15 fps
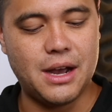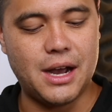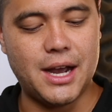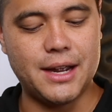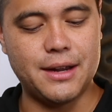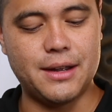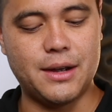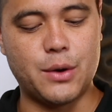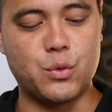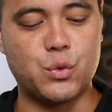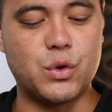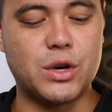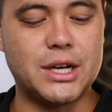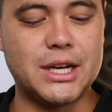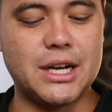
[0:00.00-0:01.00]
I
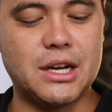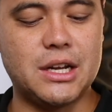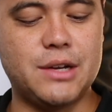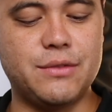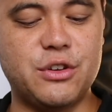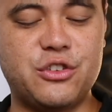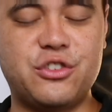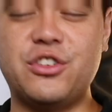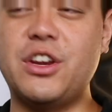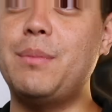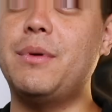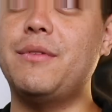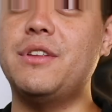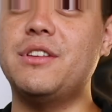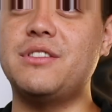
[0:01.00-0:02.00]
really love the shape
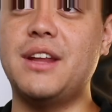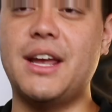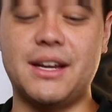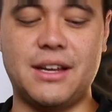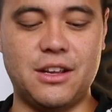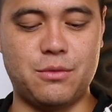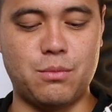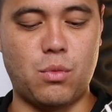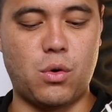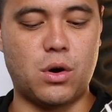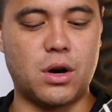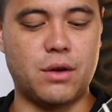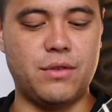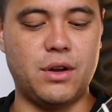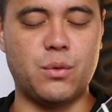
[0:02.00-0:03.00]
of this neck. It's
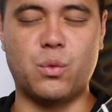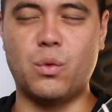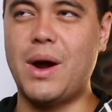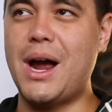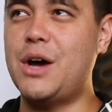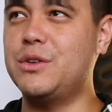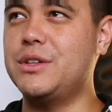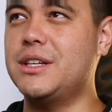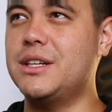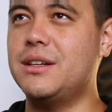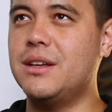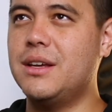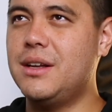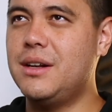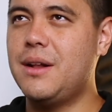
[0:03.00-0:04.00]
more of a rounded,
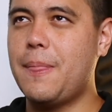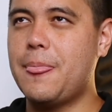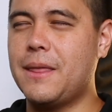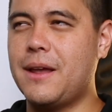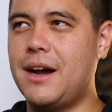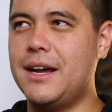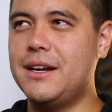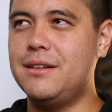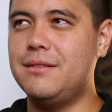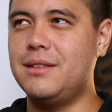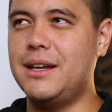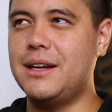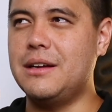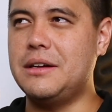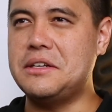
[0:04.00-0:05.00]
kind of
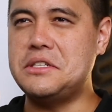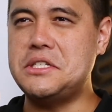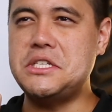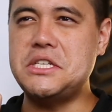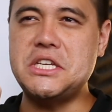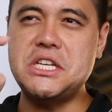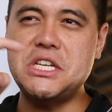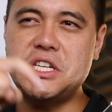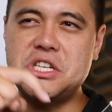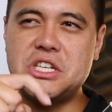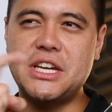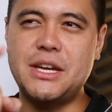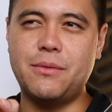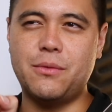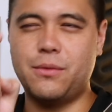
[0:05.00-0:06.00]
like a D
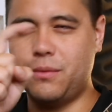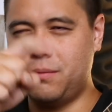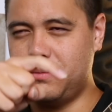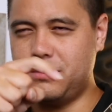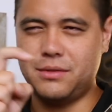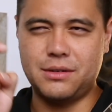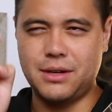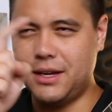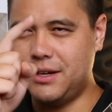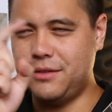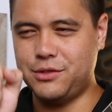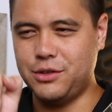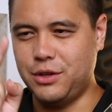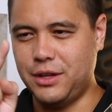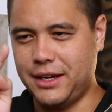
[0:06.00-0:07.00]
shape, kind of.
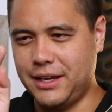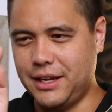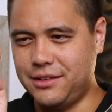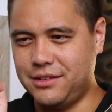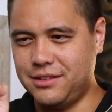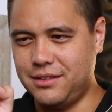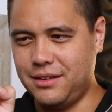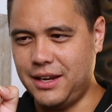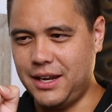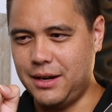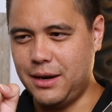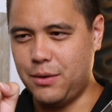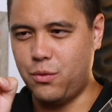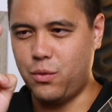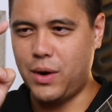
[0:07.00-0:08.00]
So like it
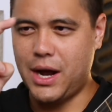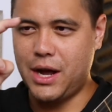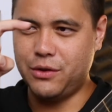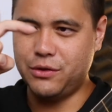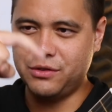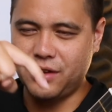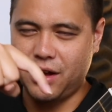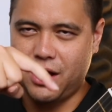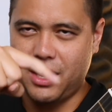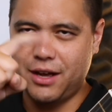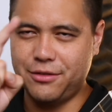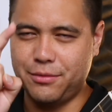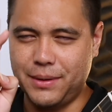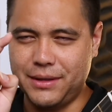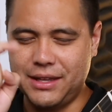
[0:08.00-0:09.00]
rounds
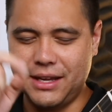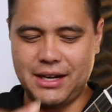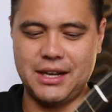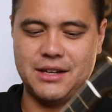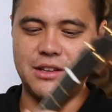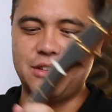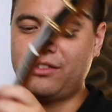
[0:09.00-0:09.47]
off, but then in the